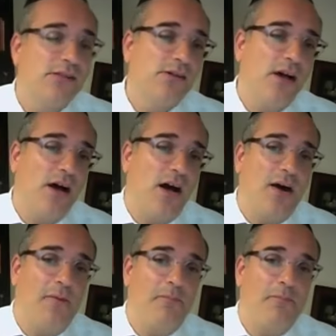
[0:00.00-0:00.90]

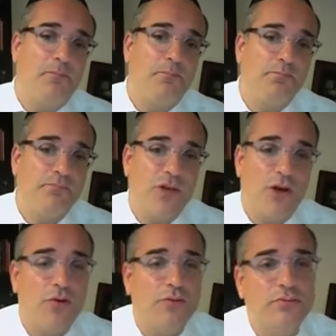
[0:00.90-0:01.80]
Um, you
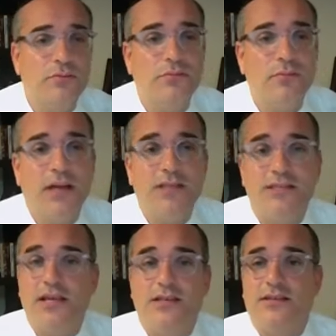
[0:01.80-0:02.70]
know, it's
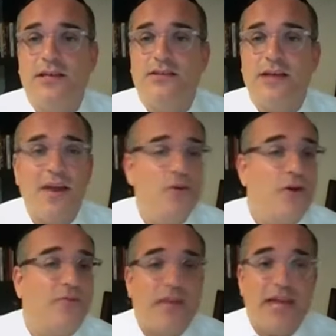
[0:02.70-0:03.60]
it's it. I don't know
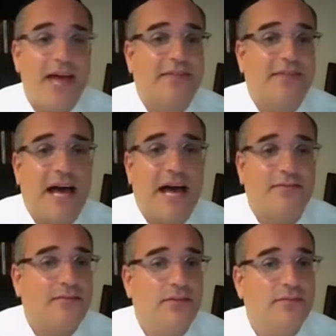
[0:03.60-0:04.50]
if they had that
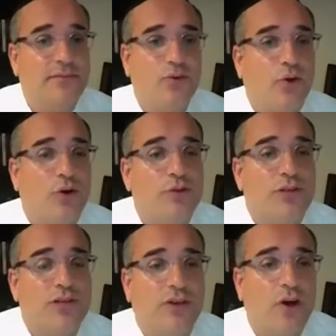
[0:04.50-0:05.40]
200
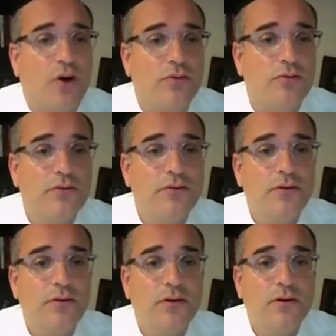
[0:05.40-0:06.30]
years ago.
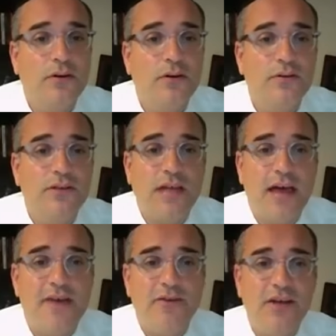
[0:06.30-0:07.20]
Did they
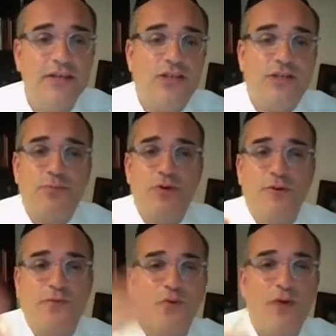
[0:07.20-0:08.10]
have such
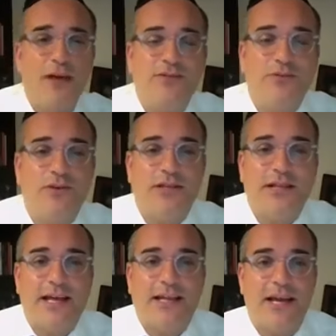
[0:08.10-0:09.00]
beautiful restaurant
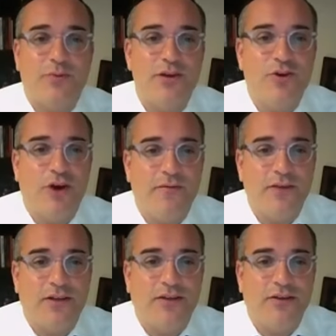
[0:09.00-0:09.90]
like like where you are,
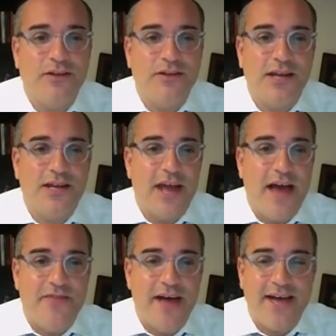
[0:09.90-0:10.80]
Victor? They, they didn't
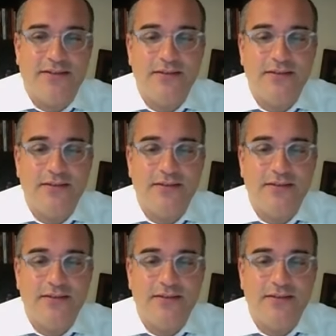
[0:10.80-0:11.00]
have that.